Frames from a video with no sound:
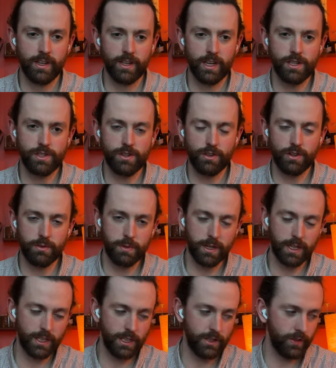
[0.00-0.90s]
I started
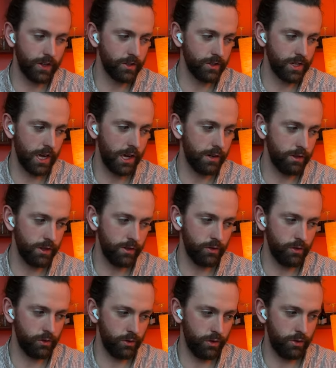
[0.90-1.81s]
making these videos halfway
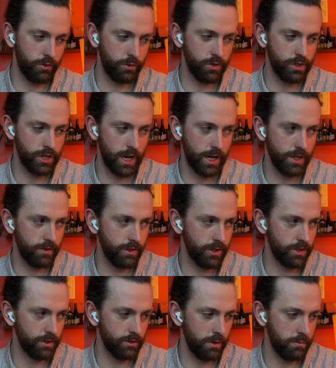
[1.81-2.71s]
through January,
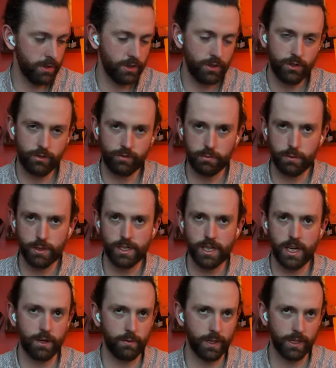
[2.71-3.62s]
so I've been doing it for about
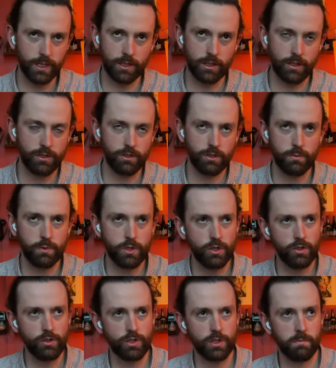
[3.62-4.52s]
10 weeks now, so I'm sure
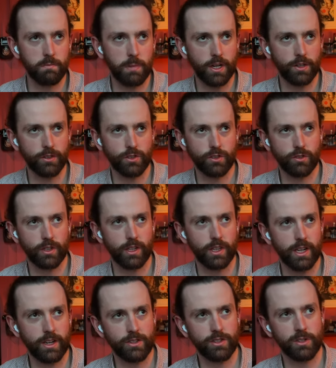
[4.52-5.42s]
there's some milestone in
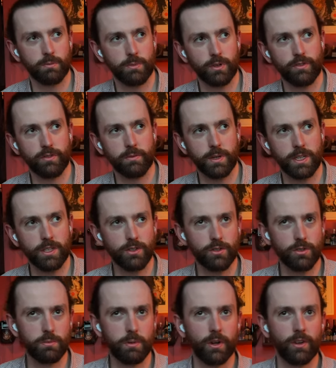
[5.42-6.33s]
there somewhere for me
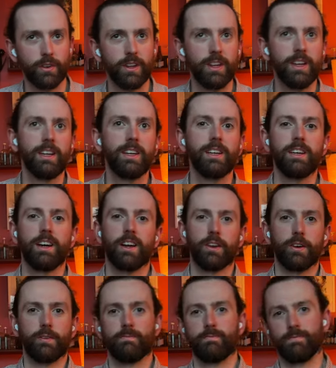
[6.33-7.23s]
too, but
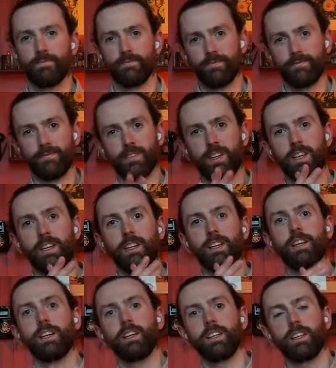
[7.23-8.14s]
anyway,
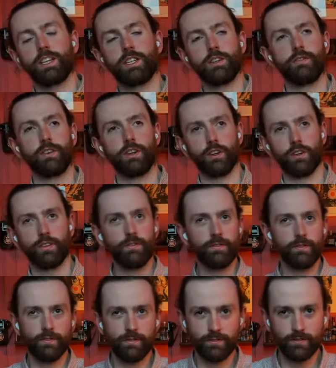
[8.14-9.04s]
that's it for now.
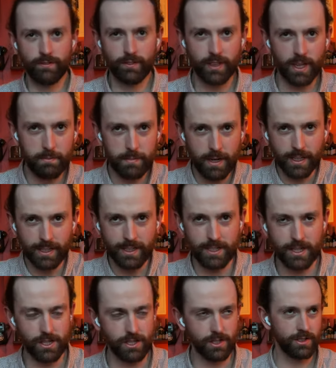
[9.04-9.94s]
Keep making
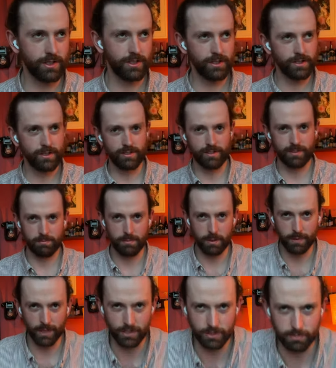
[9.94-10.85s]
decisions.
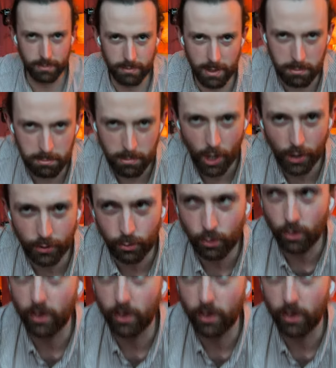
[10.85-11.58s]
Maybe that should be my motto.